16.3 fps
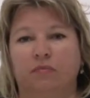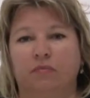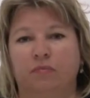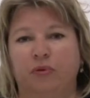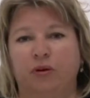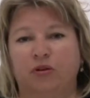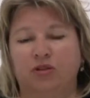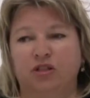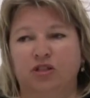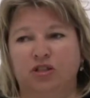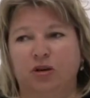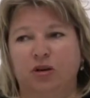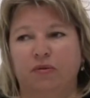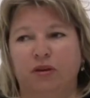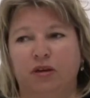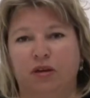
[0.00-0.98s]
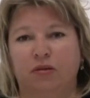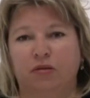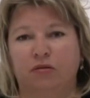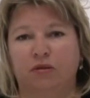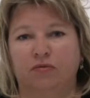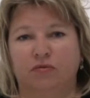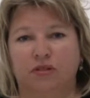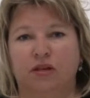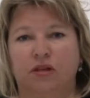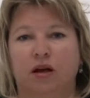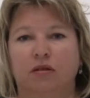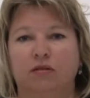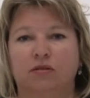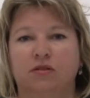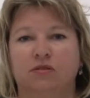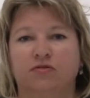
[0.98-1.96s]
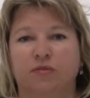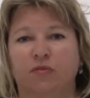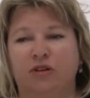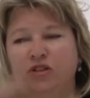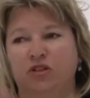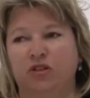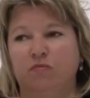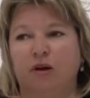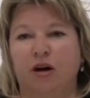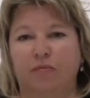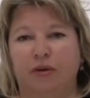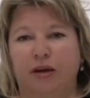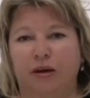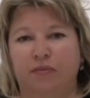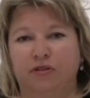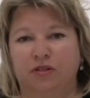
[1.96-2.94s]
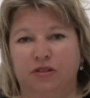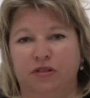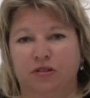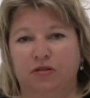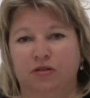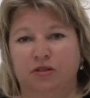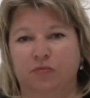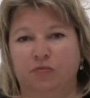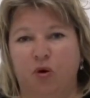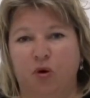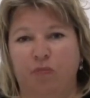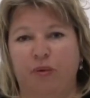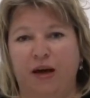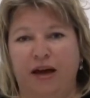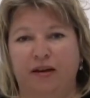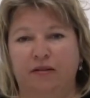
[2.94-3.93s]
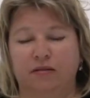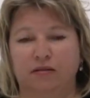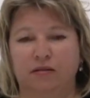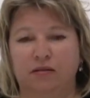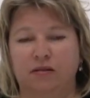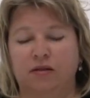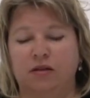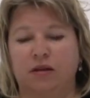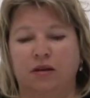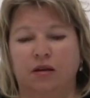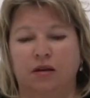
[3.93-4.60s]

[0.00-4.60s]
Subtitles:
beyond just showing you the results from which you might be able to spot patterns,